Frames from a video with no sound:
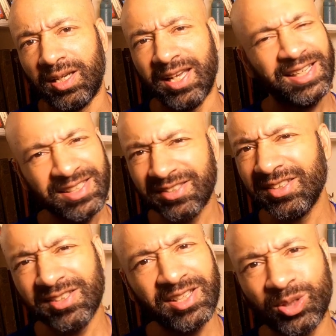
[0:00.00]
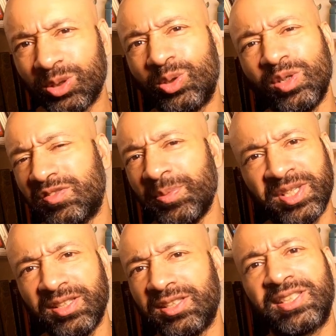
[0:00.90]
and instantly took to his
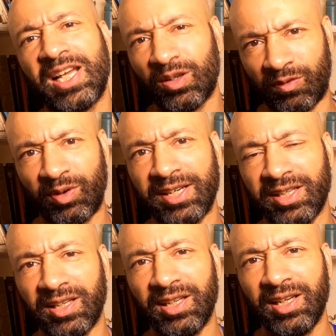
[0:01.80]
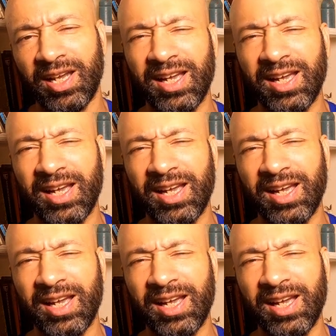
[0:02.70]
whimsical style of writing